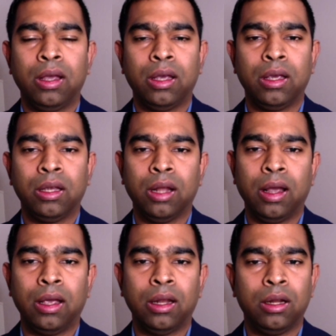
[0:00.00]

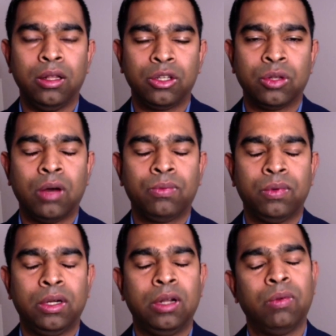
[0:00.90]
and, and the
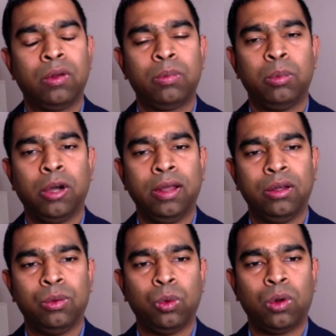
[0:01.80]
software developed by
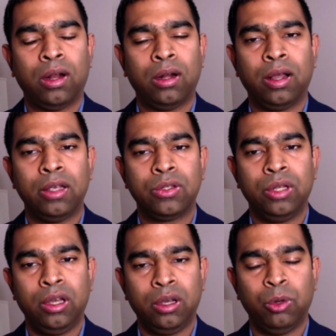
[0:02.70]
the ORAN
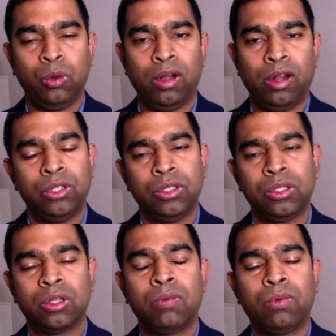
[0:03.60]
SC community, which
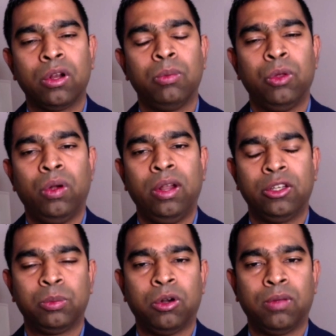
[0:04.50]
is a software
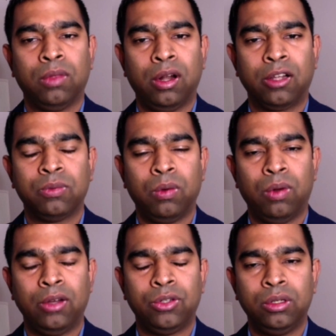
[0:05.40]
community as part of the Linux
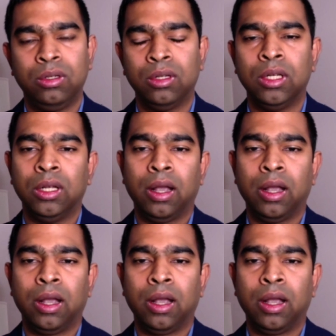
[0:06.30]
Foundation.